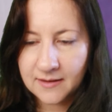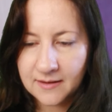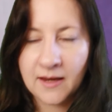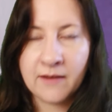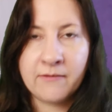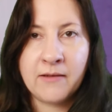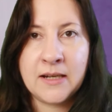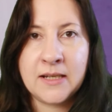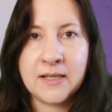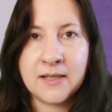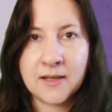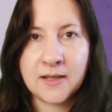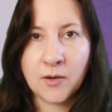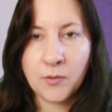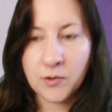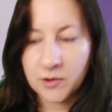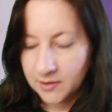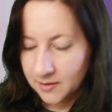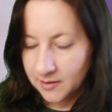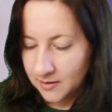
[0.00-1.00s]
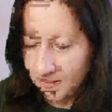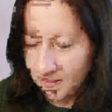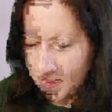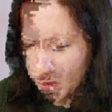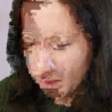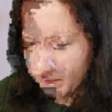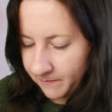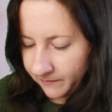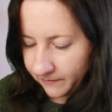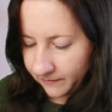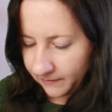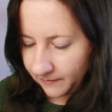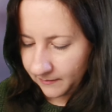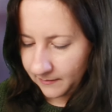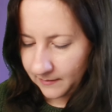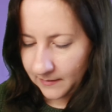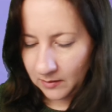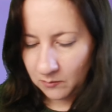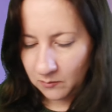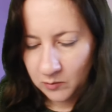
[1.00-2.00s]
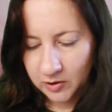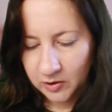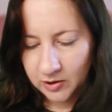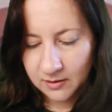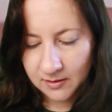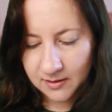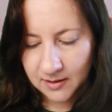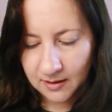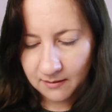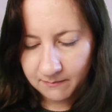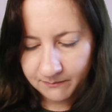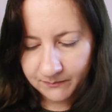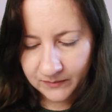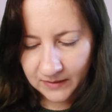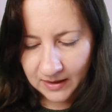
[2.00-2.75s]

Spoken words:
they're ready to go onto the bum, which is here.